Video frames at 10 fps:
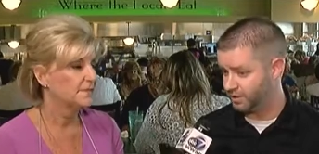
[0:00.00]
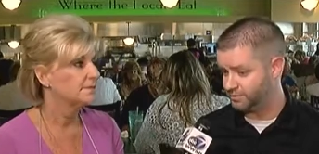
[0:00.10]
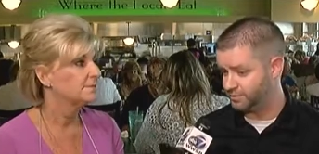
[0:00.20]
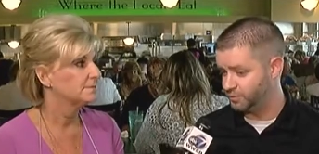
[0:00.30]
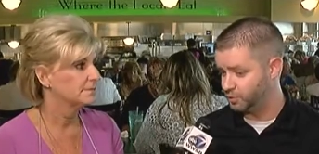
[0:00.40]

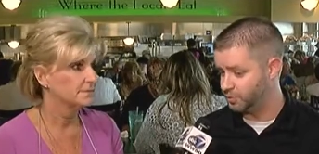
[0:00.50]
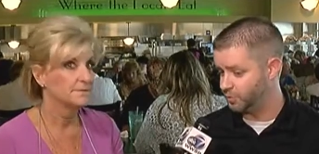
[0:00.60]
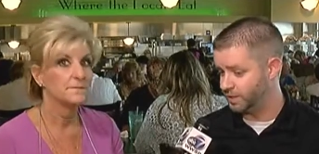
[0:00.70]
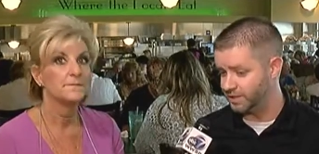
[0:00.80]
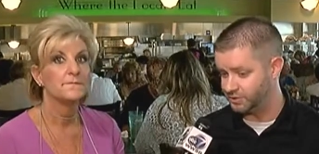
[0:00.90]
Speaker 1: comfort food,
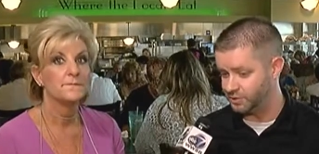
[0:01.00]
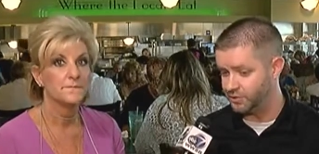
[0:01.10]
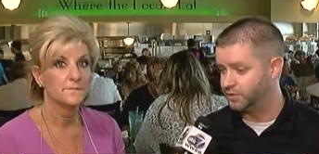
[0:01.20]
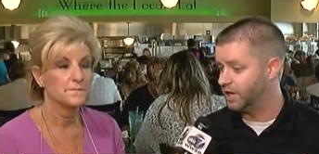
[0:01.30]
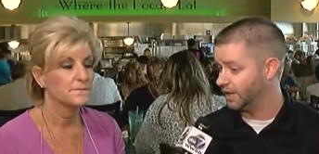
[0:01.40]
but we
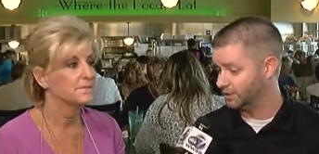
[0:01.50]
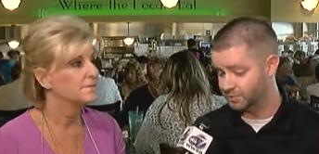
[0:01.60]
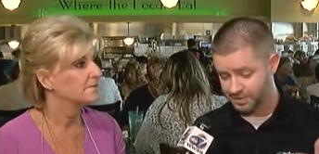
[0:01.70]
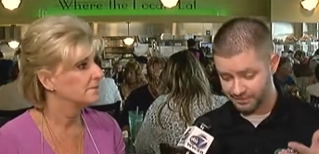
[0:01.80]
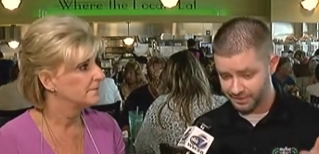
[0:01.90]
do a
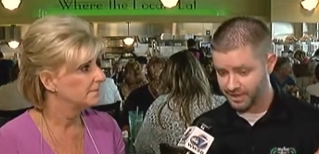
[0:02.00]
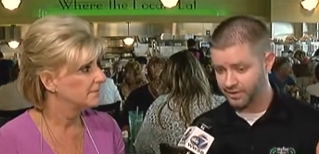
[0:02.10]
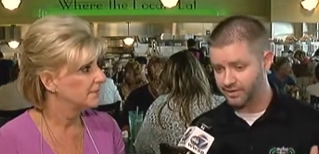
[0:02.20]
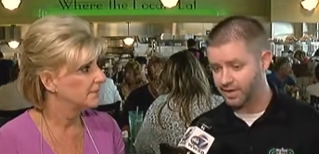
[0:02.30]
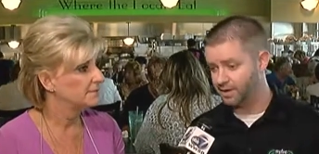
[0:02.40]
little bit of
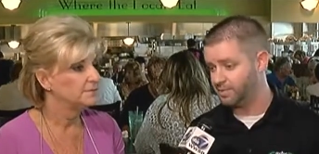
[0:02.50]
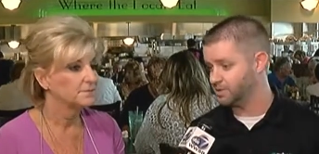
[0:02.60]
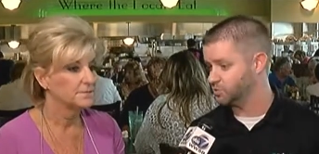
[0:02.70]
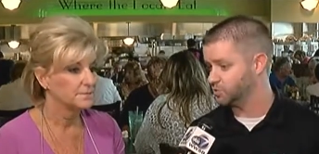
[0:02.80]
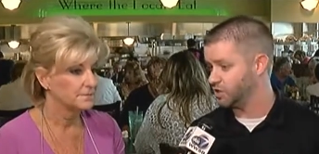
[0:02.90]
flair, um,
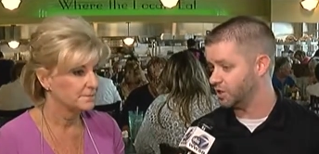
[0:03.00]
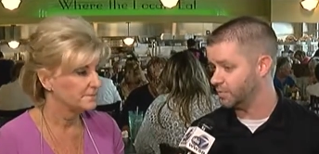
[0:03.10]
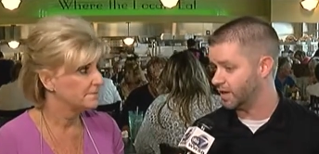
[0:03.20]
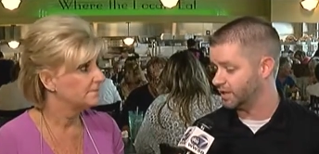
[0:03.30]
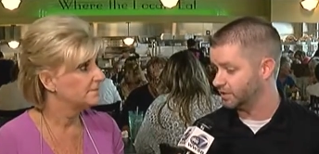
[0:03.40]
as we'll talk
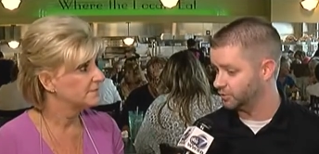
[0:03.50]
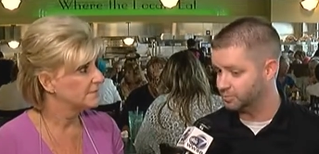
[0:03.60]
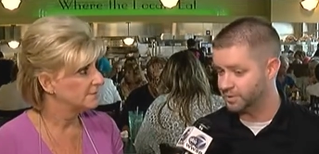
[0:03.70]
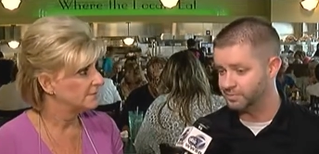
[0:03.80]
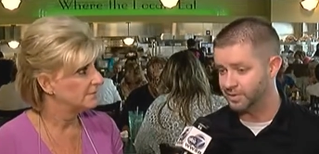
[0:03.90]
about in a
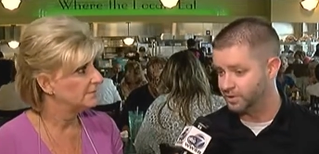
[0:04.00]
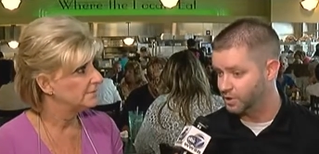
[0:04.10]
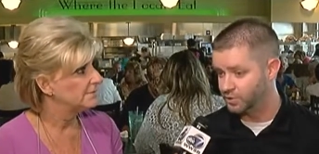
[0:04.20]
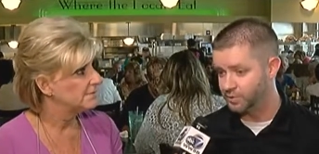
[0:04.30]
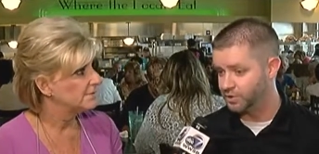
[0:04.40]
little bit, but
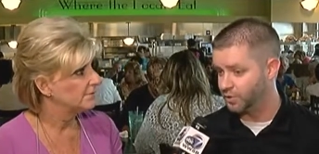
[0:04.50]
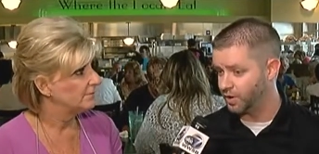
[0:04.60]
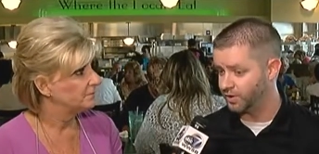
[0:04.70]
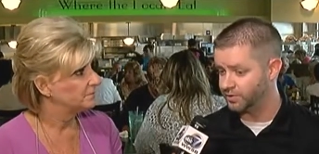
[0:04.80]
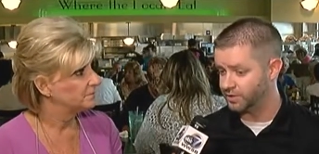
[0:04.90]
we do
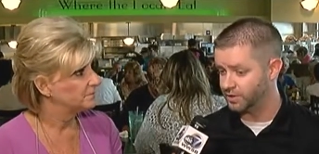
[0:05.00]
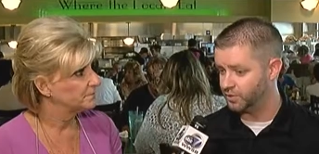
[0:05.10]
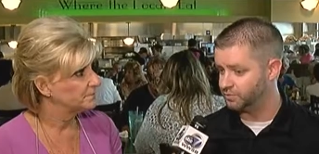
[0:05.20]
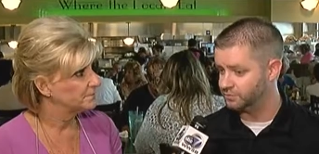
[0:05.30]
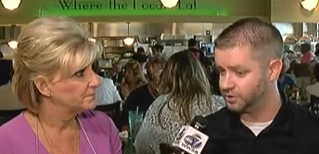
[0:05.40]
our, you
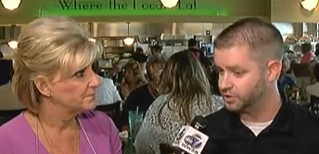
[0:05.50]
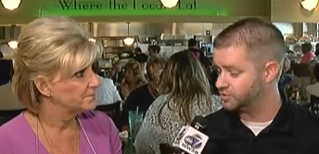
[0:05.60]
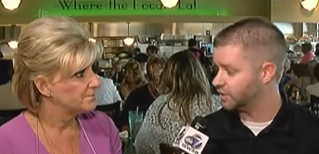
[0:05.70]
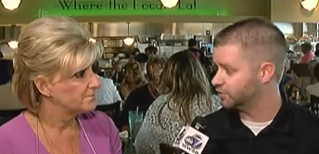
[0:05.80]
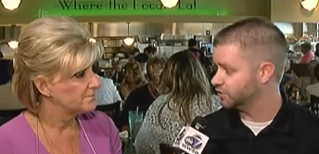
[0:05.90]
know,
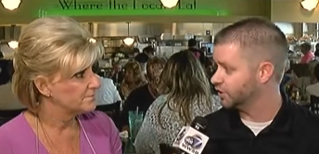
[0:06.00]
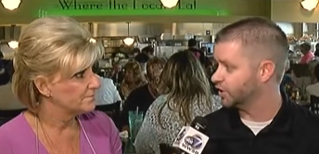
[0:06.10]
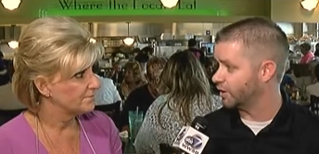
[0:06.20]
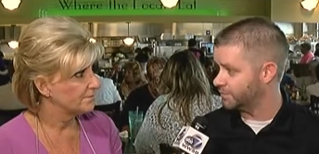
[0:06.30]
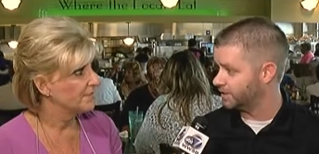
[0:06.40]
good southern
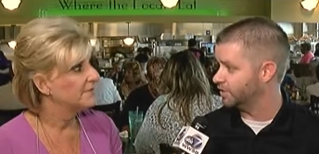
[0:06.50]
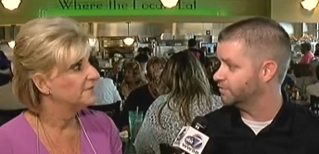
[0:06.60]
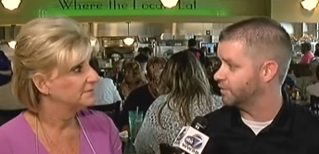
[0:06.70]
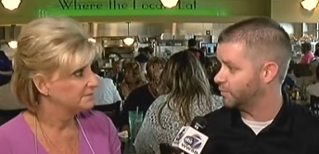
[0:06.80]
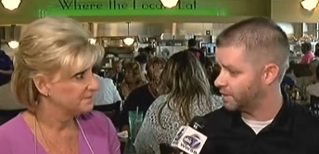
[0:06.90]
cooking, our
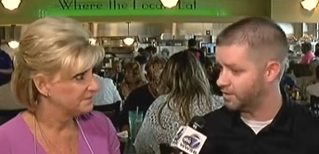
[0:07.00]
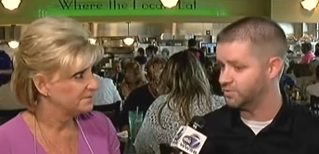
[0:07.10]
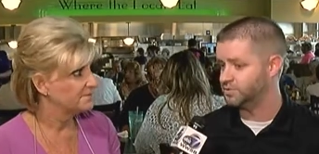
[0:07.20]
meatloaf, our pot